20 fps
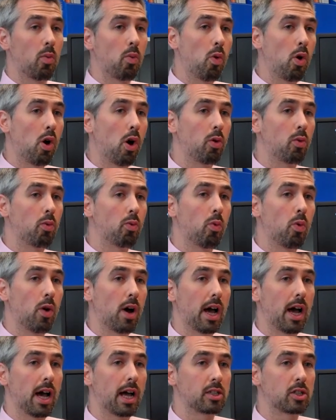what
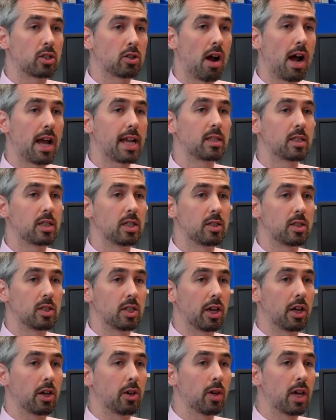we're trying to
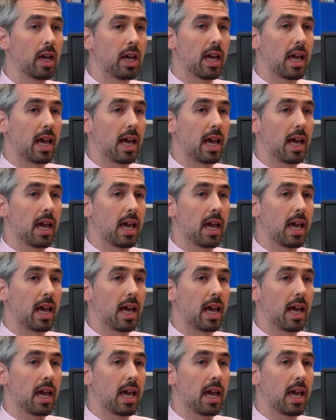do